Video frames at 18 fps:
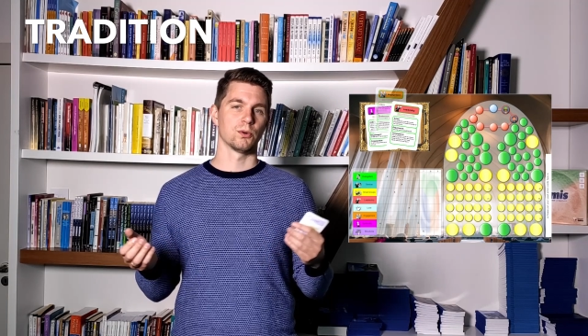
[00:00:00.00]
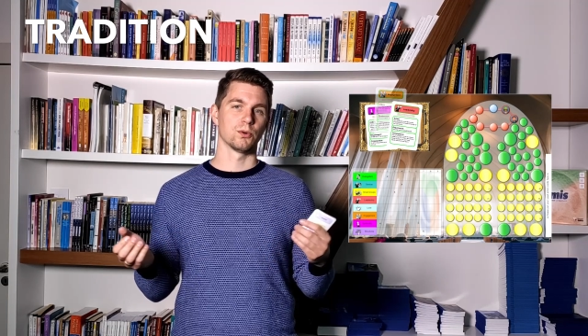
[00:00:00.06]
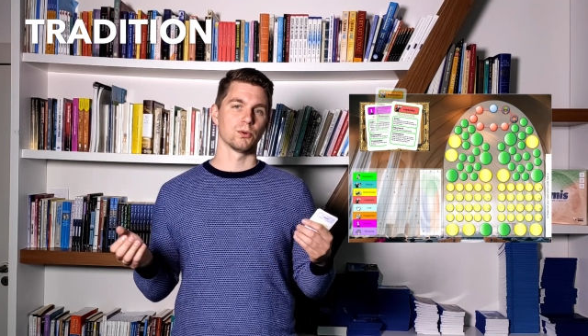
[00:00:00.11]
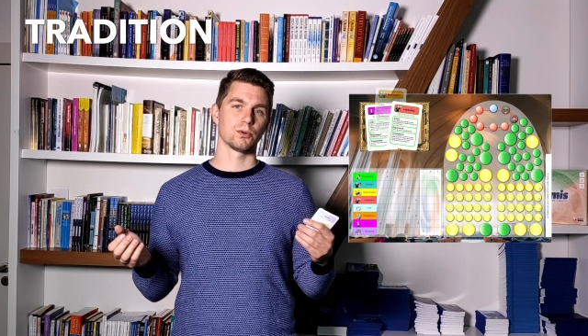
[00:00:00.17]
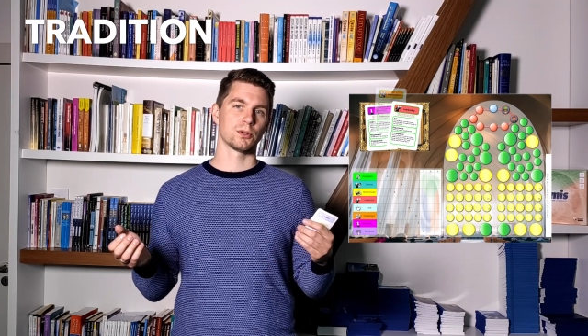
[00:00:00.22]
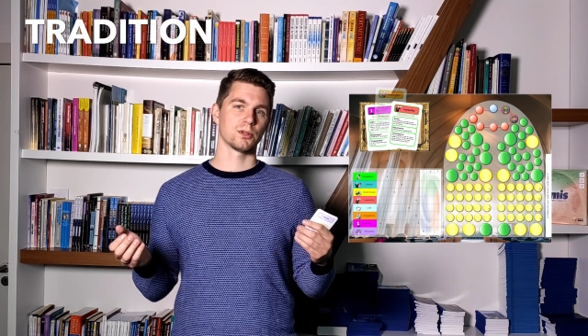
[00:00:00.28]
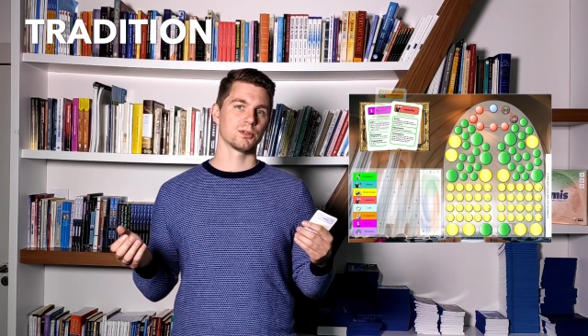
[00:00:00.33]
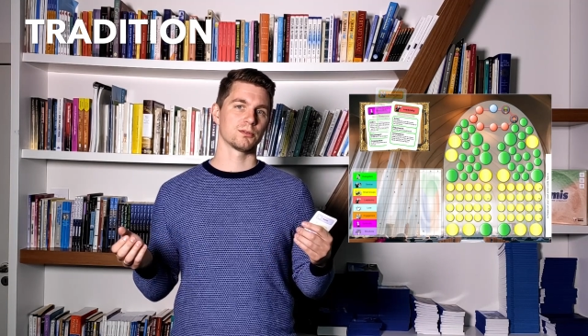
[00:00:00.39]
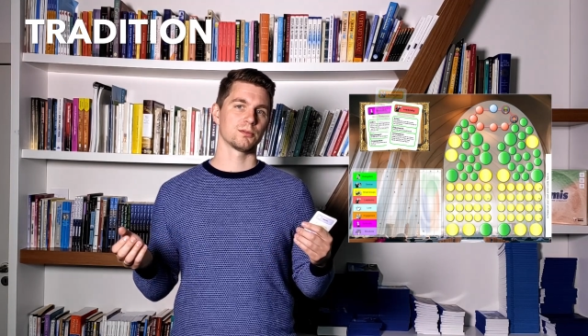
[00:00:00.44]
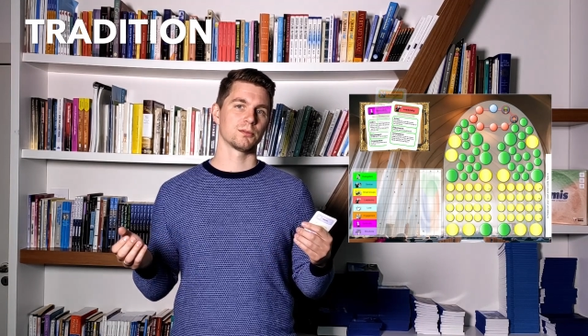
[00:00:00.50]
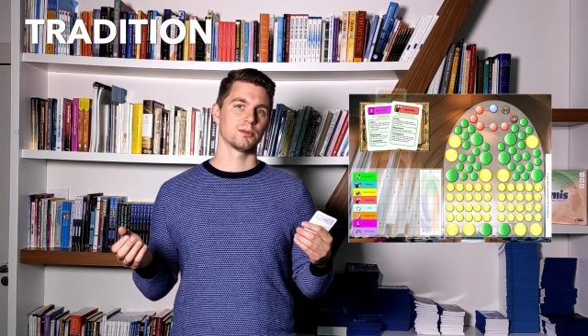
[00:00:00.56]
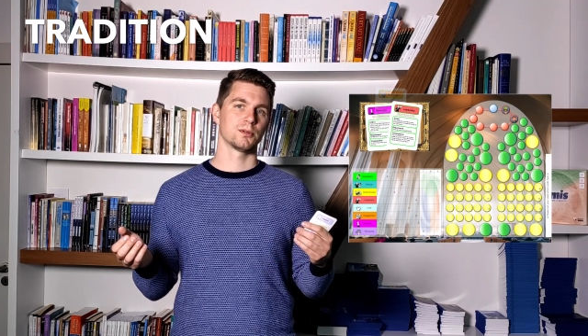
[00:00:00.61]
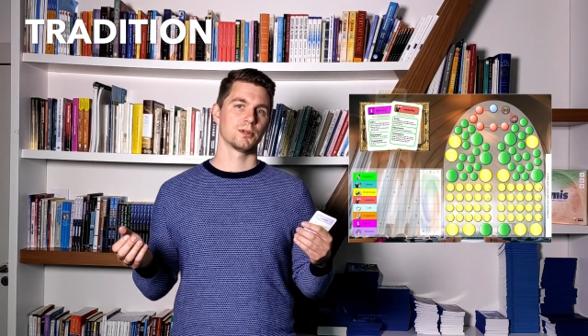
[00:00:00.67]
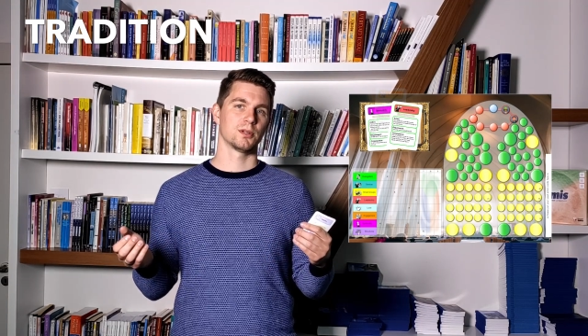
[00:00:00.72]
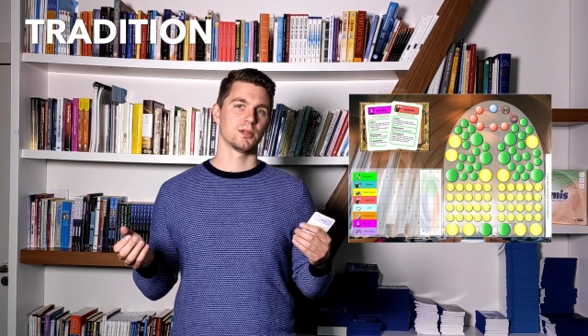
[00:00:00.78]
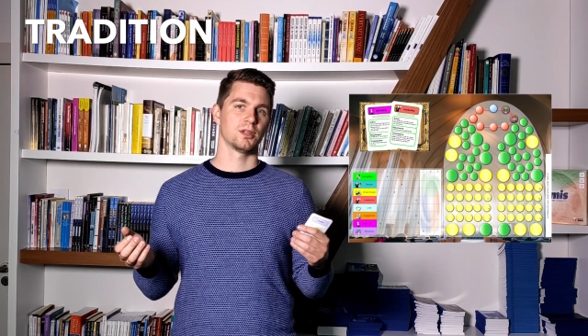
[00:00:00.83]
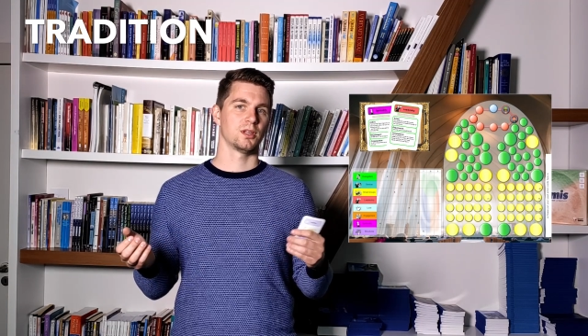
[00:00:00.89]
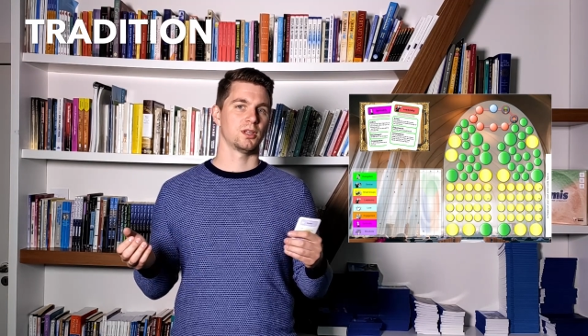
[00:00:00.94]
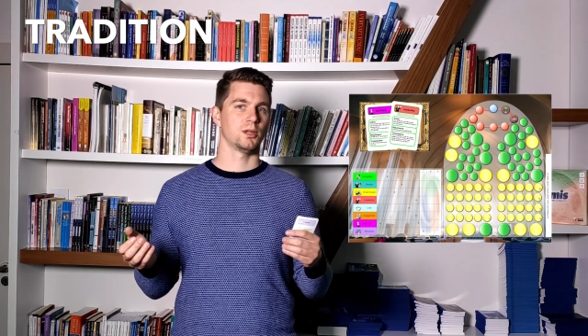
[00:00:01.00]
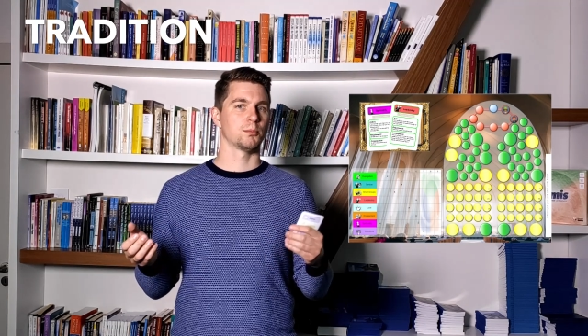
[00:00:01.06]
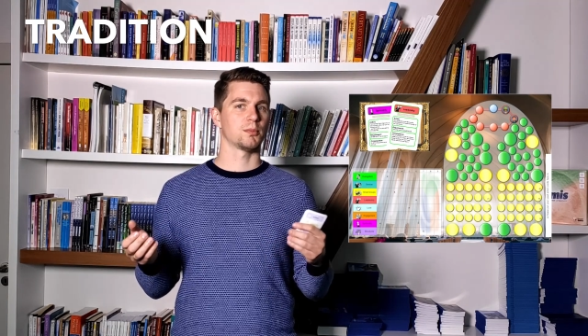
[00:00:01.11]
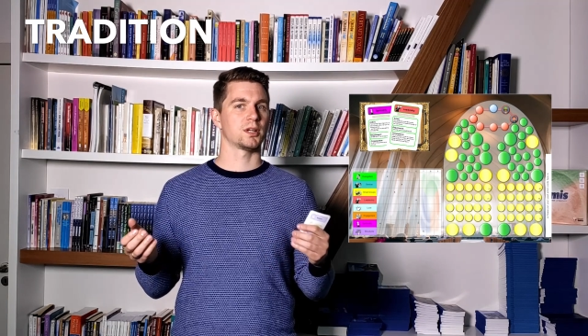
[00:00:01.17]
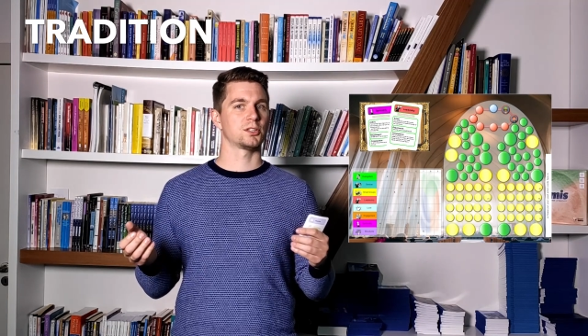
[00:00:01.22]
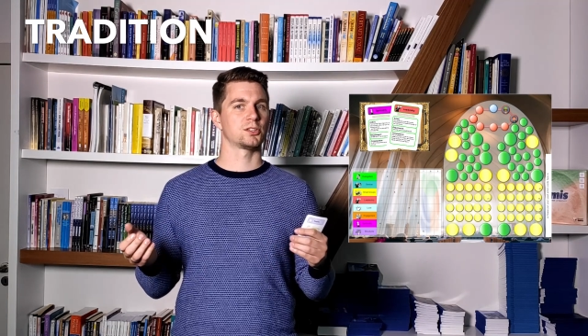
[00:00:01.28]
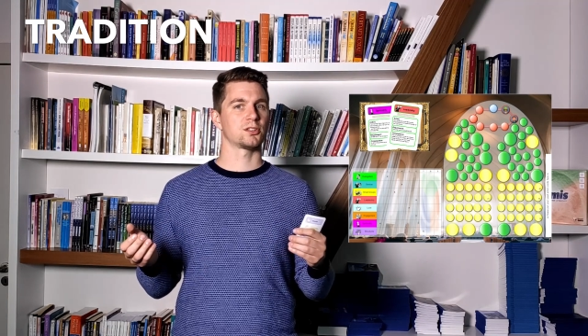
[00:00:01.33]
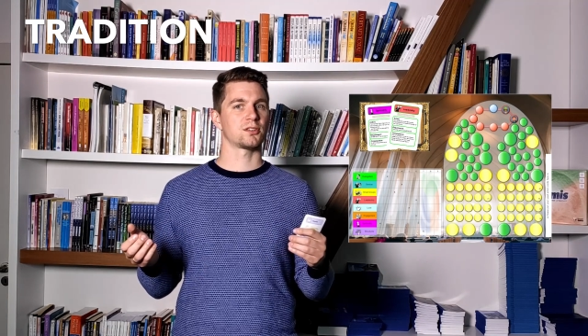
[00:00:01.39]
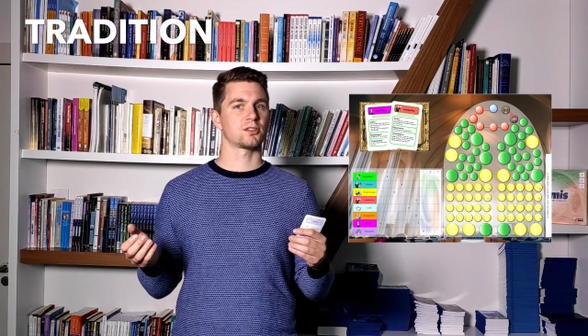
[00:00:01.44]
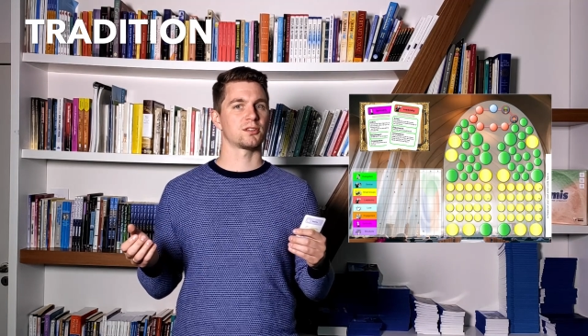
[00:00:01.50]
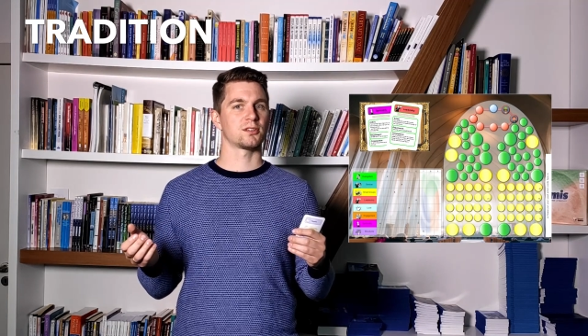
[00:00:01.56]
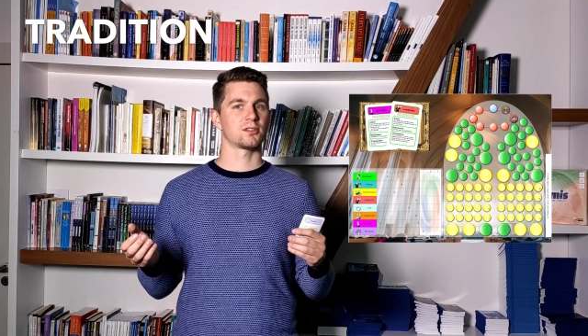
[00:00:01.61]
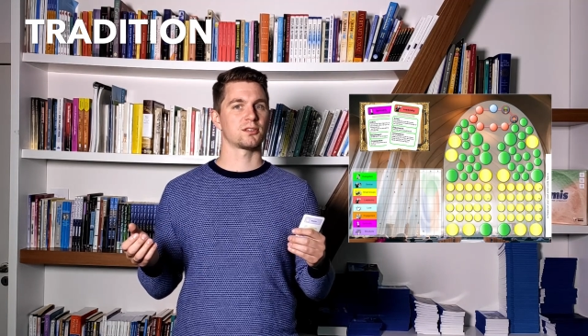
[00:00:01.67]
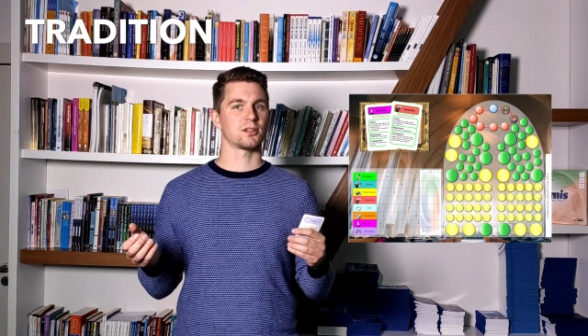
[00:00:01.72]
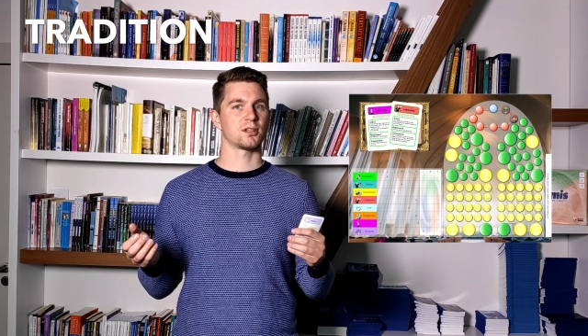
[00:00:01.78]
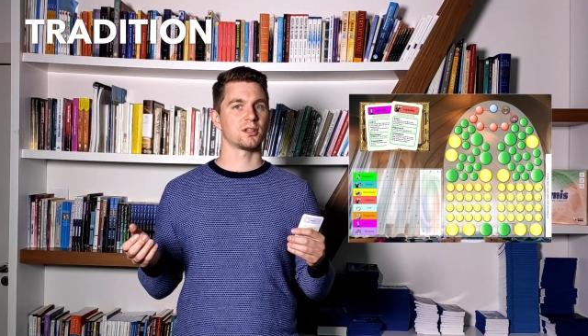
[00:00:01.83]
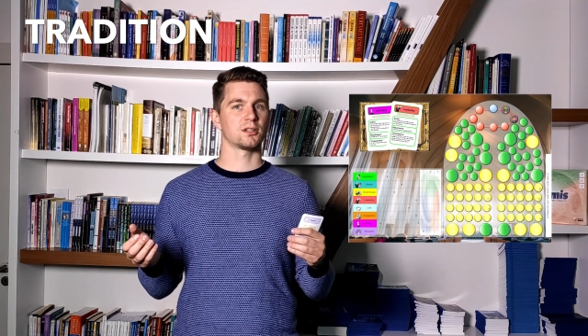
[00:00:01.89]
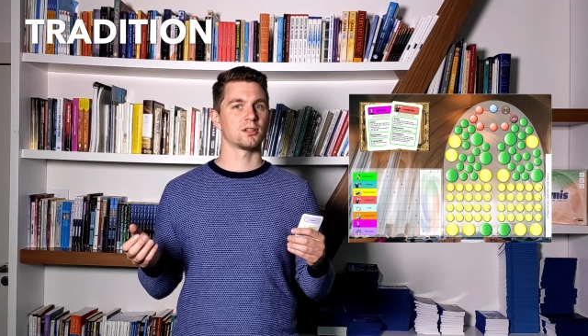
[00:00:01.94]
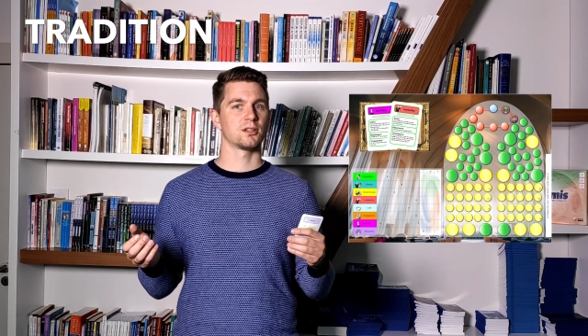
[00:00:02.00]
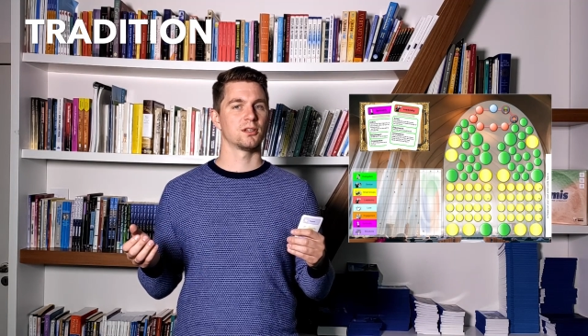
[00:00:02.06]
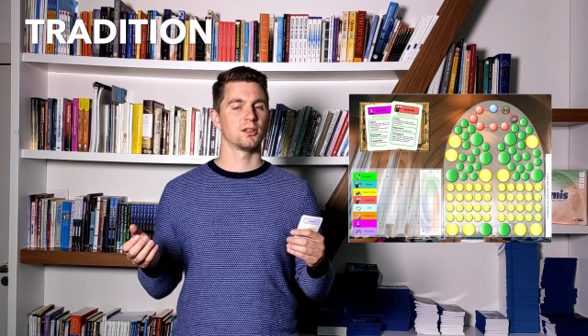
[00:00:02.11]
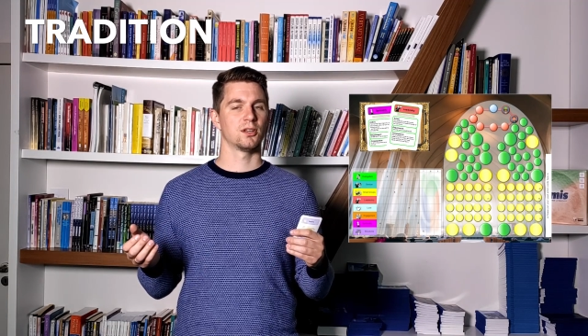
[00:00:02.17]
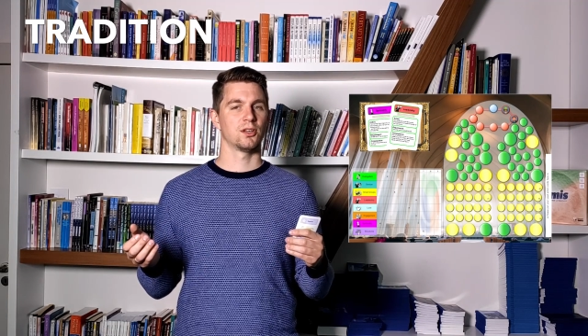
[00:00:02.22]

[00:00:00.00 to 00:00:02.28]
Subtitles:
or he might just decide